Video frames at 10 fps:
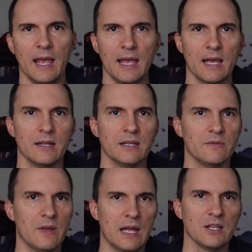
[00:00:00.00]
And
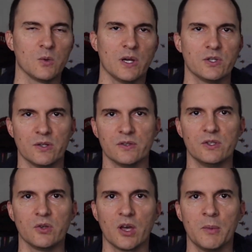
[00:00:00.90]
if any
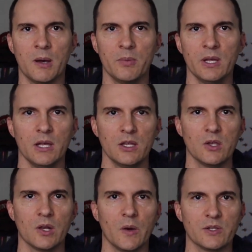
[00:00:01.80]
questions do come up,
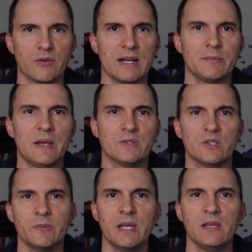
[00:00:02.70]
you can always direct
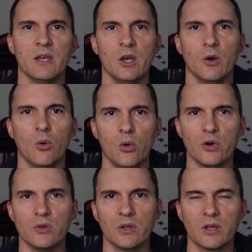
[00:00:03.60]
message me
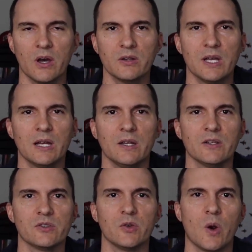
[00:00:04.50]
or you can contact
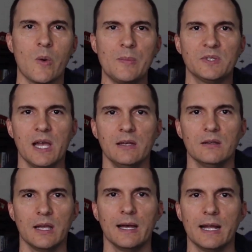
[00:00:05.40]
us through our
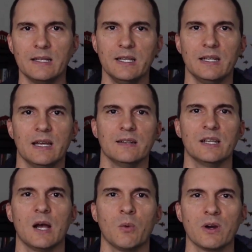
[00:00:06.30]
website at
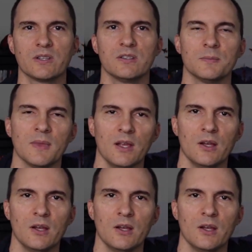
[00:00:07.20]
itnet.works.